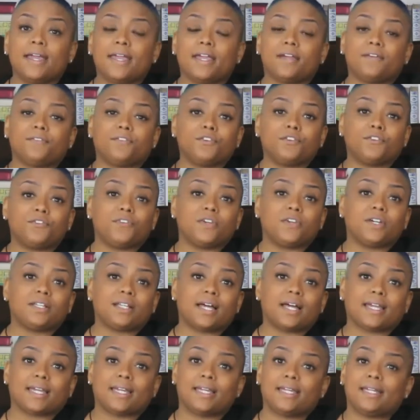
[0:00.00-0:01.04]
if you feel
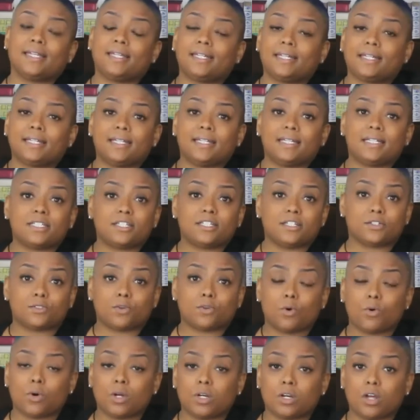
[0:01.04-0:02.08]
like any of this is
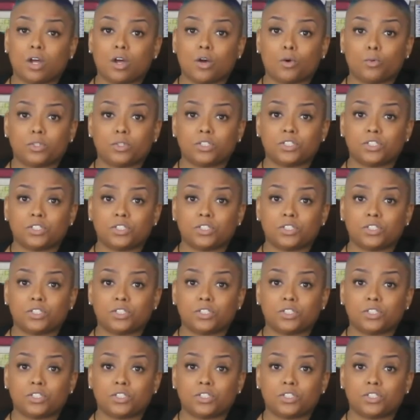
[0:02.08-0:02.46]
going on